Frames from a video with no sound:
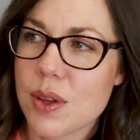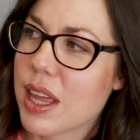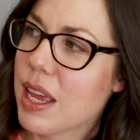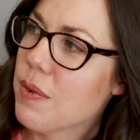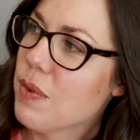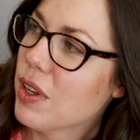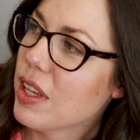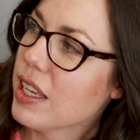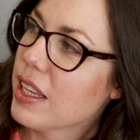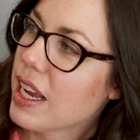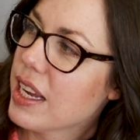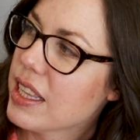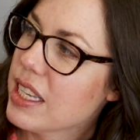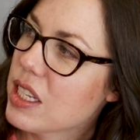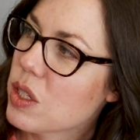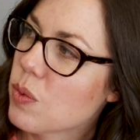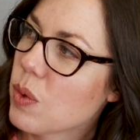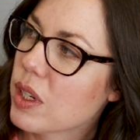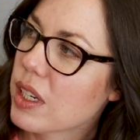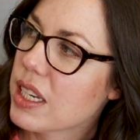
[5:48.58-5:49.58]
So they didn't really like
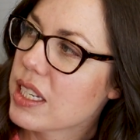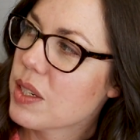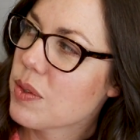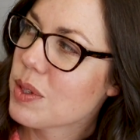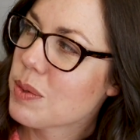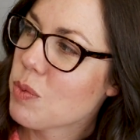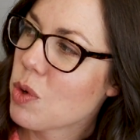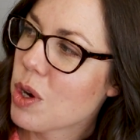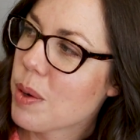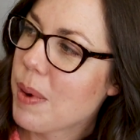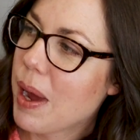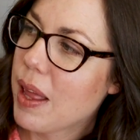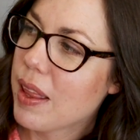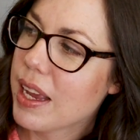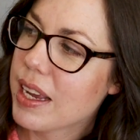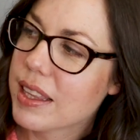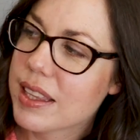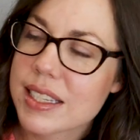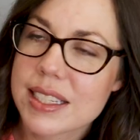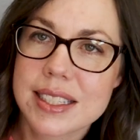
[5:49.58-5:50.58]
this one because it was more about
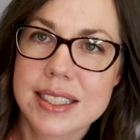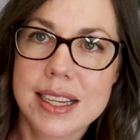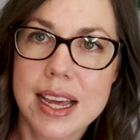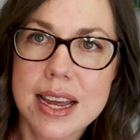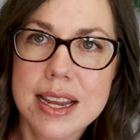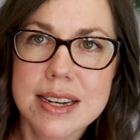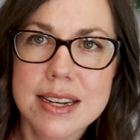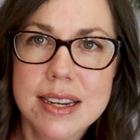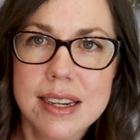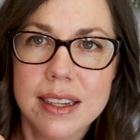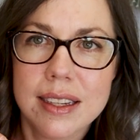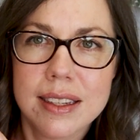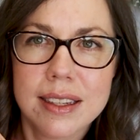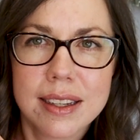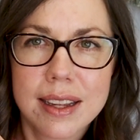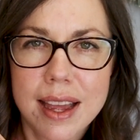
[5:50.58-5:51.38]
like the sun